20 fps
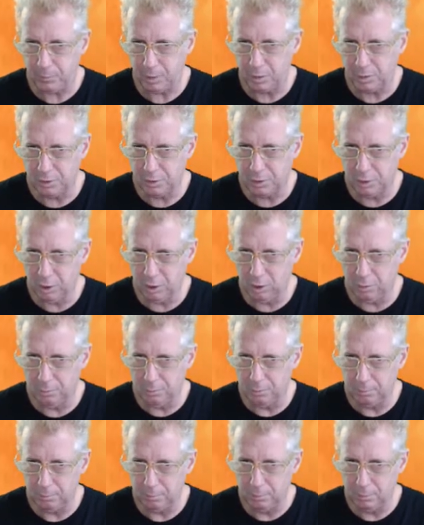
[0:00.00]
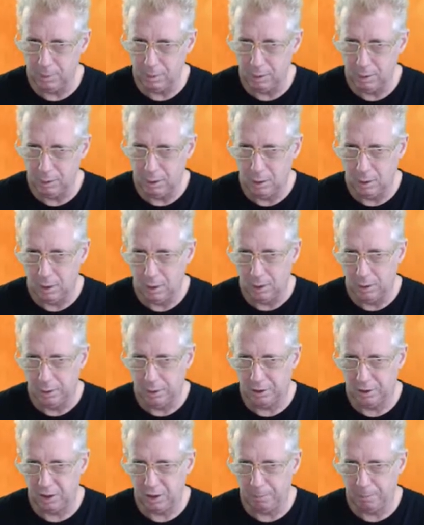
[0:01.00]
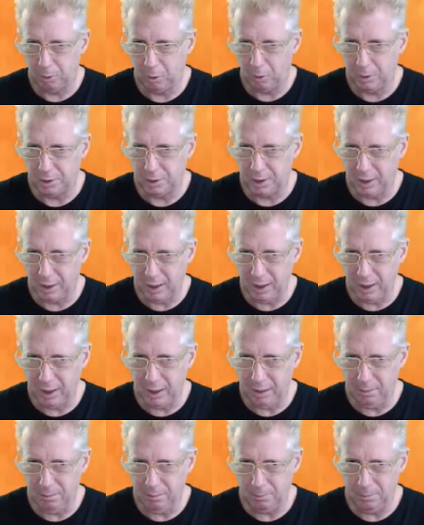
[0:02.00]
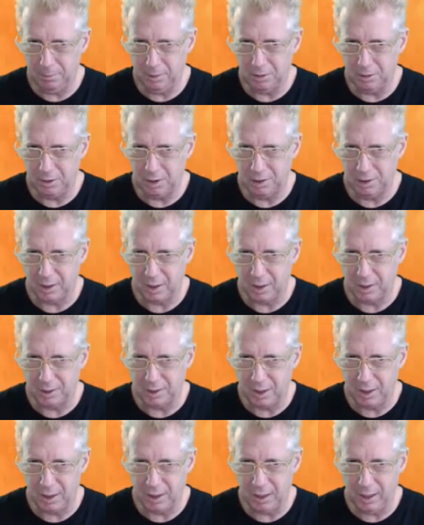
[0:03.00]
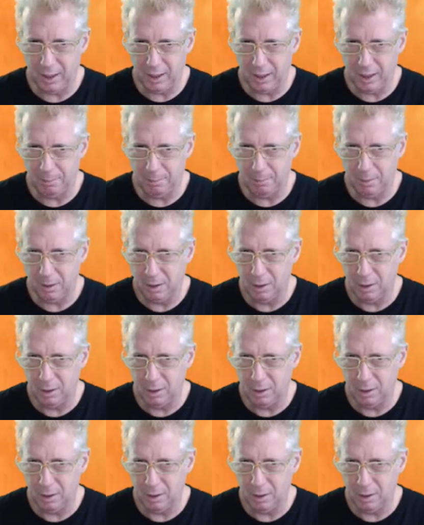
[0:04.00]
so there's a deploy time, there's an attack time,